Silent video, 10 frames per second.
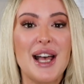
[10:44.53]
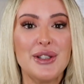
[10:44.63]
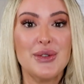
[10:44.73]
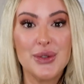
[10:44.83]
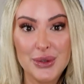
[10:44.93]

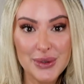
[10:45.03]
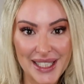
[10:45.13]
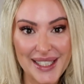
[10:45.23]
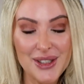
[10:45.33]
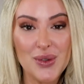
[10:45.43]
And you do
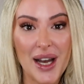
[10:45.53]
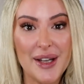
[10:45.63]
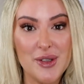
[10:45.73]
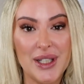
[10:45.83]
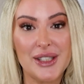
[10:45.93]
need to
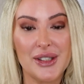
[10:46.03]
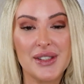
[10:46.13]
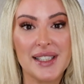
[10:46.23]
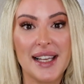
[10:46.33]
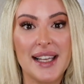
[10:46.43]
hydrate
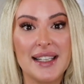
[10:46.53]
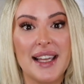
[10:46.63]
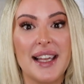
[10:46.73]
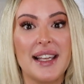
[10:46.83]
your skin.